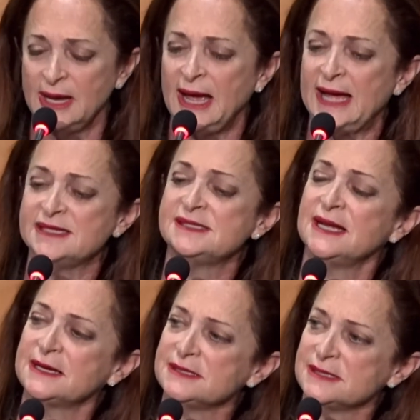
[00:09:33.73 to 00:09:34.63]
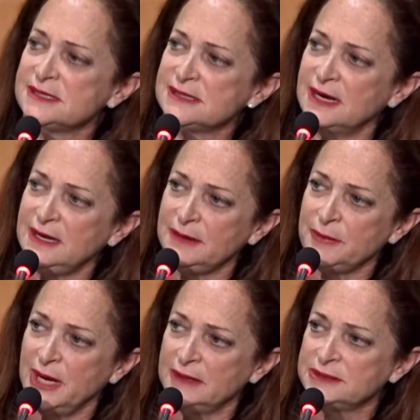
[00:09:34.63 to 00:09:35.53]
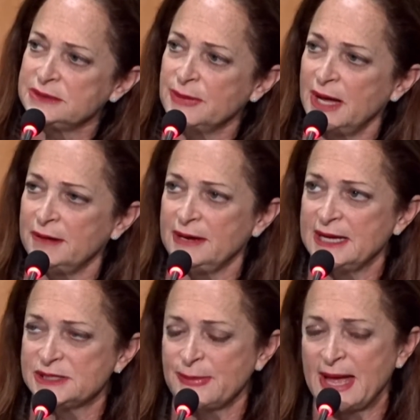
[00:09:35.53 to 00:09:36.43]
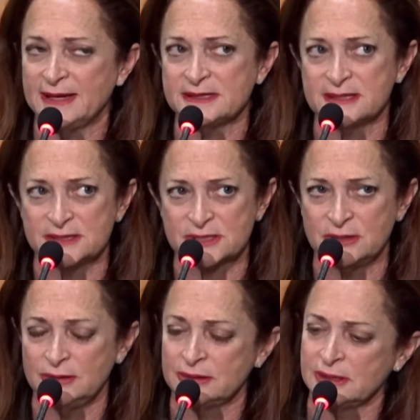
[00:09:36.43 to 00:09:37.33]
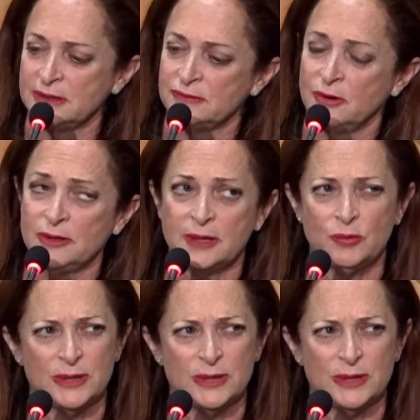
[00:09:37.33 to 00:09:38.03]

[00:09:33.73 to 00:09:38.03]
Aztec is a study in mild to moderate asthmatics that's currently enrolling,